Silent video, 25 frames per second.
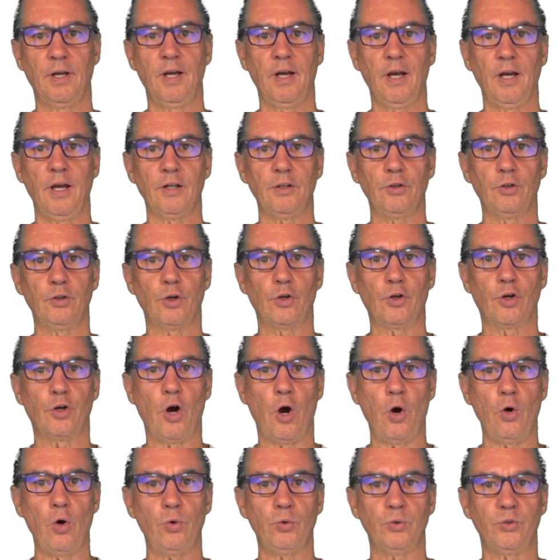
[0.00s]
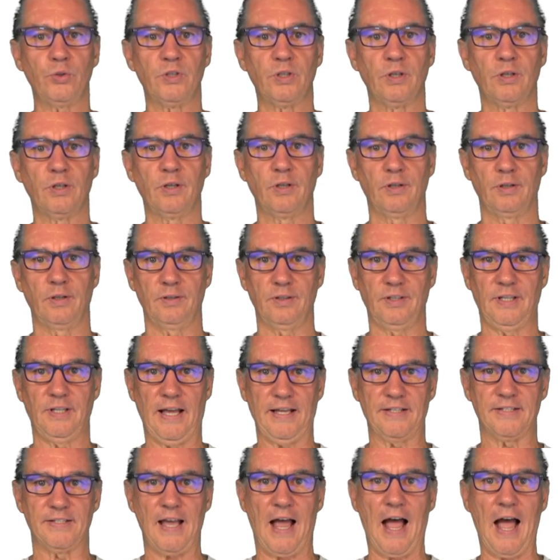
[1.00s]
the code that
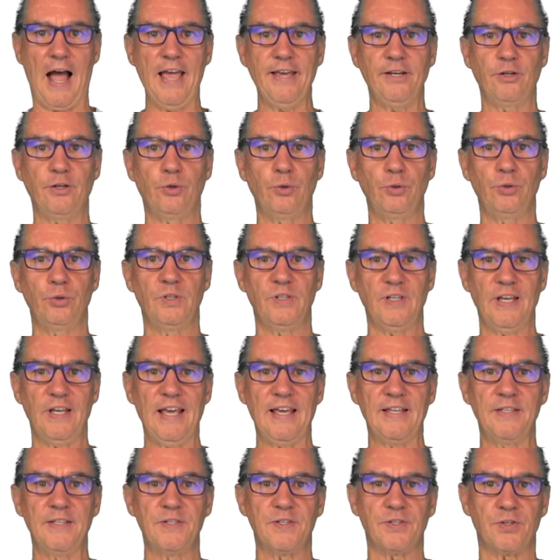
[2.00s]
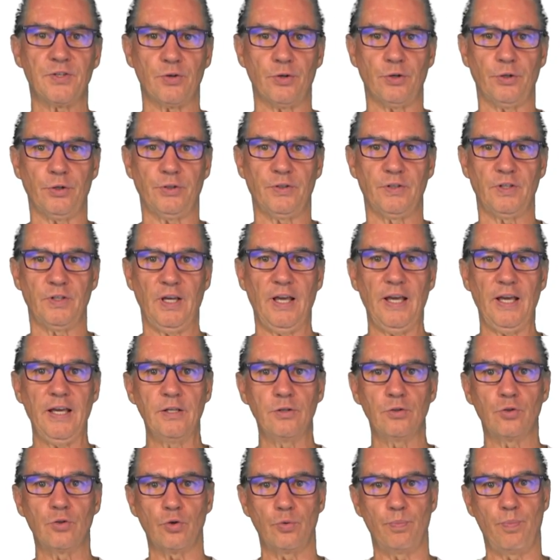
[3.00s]
I could insert
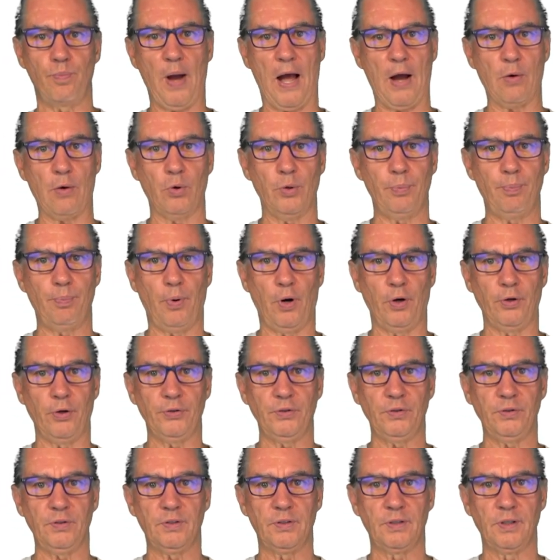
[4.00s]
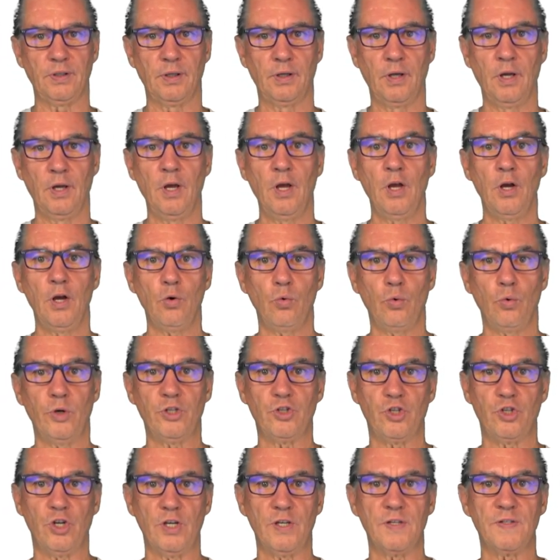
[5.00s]
into PowerPoint, which
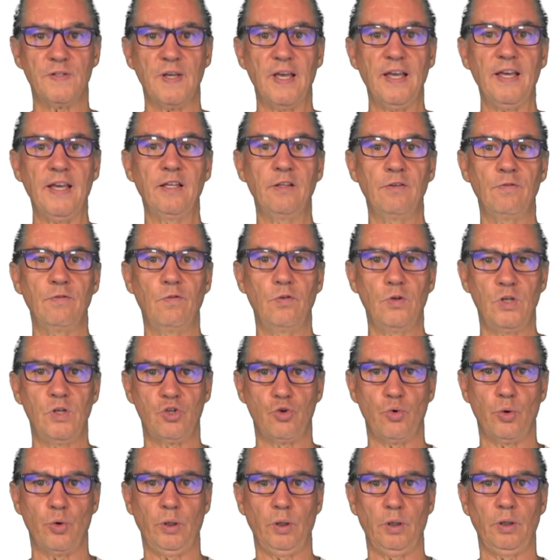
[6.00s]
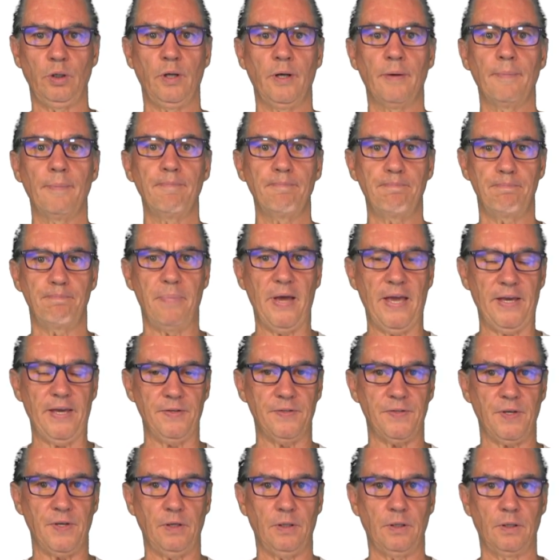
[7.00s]
is in Visual Basic.
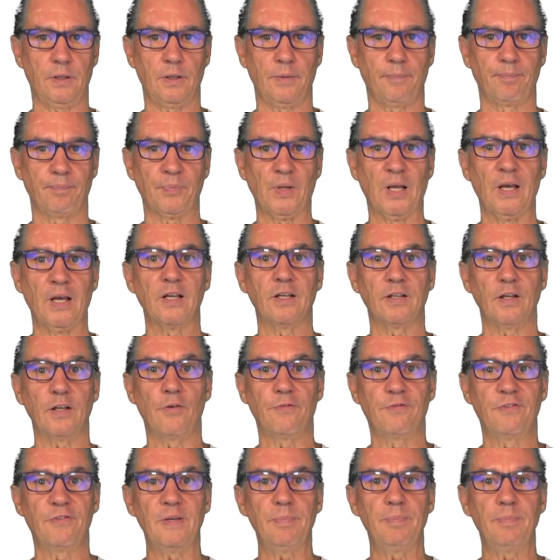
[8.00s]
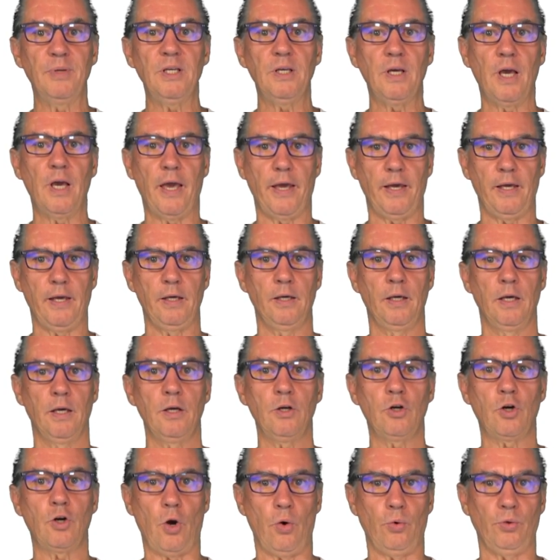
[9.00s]
A VBA
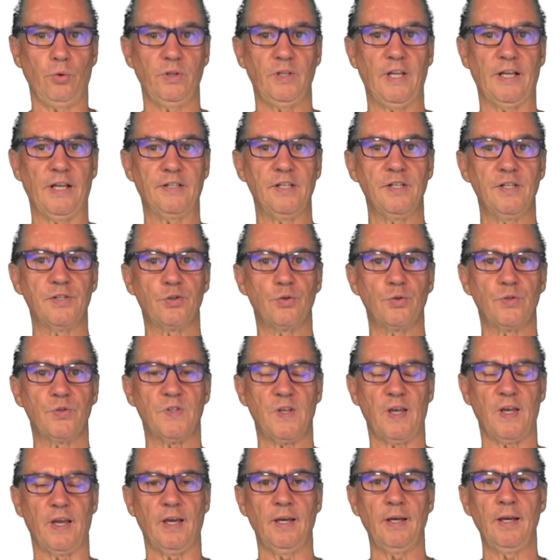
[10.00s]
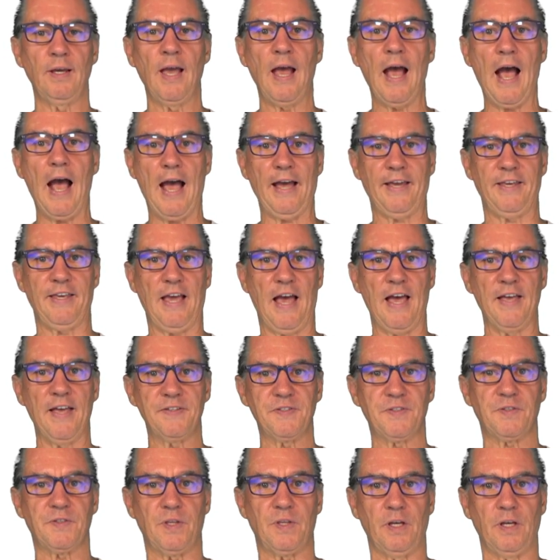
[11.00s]
code. That is to say, I
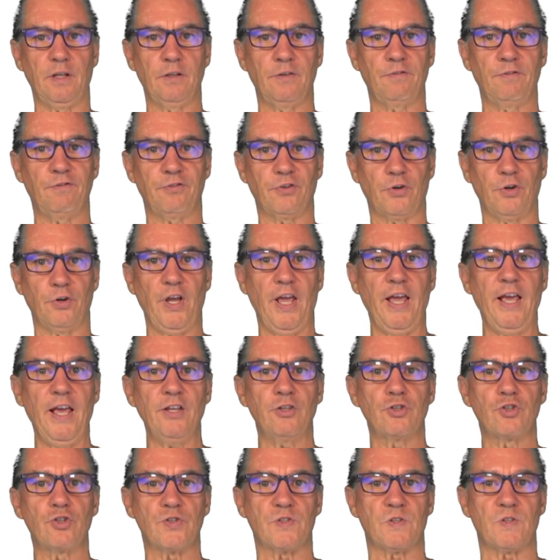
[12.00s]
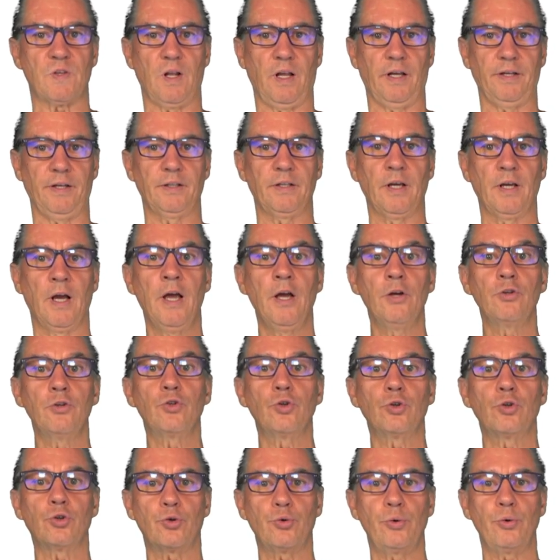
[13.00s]
asked it for each slide to
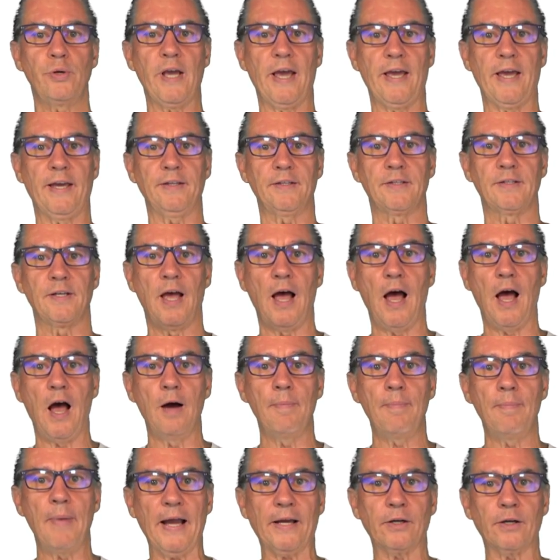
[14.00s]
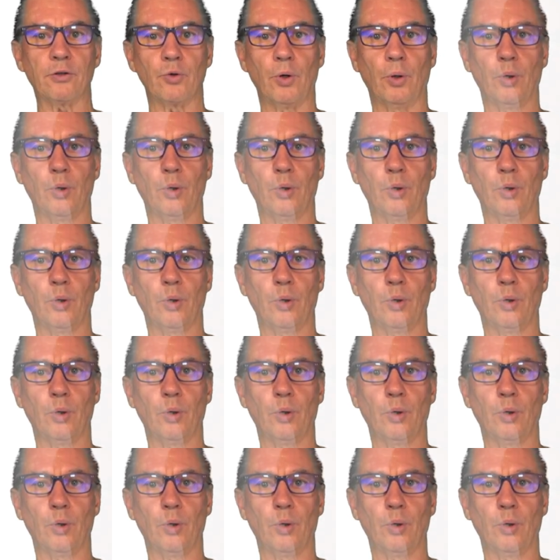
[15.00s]
create a macro.